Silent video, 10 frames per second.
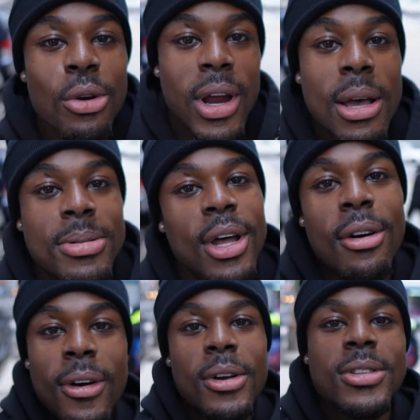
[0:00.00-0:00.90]
the reps.
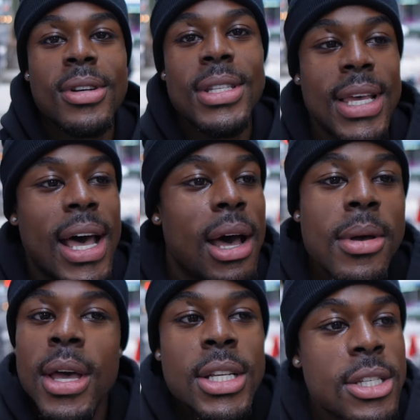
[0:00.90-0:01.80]
Don't focus on the time.
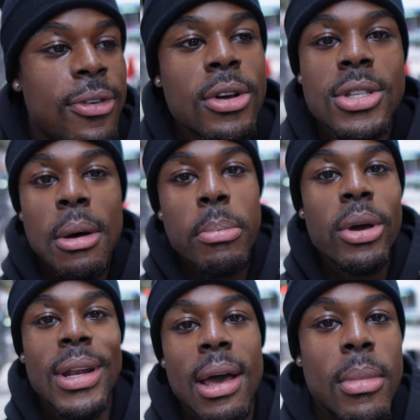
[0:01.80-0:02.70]
Just focus on
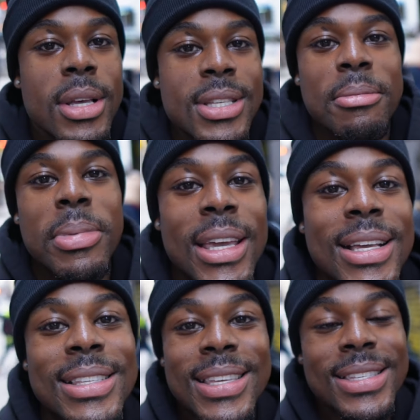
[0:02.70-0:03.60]
building that muscle of being
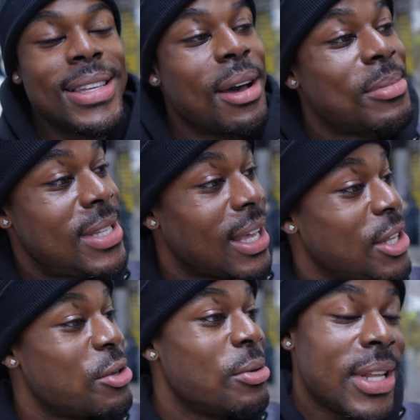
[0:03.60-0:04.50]
consistent. I'm
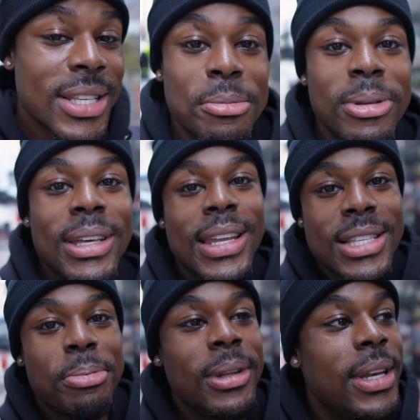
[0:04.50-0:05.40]
telling you, discipline,
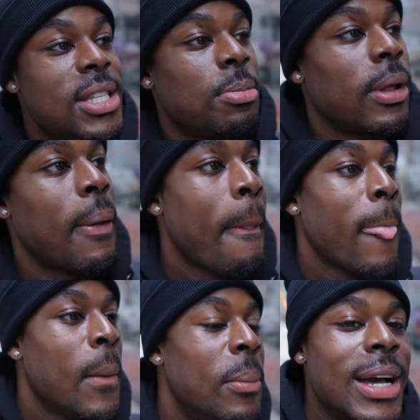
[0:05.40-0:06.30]
discipline, discipline.
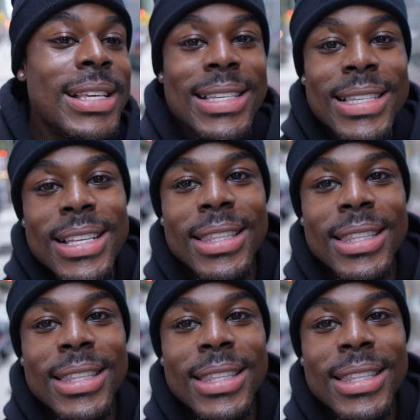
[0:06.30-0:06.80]
Because this is the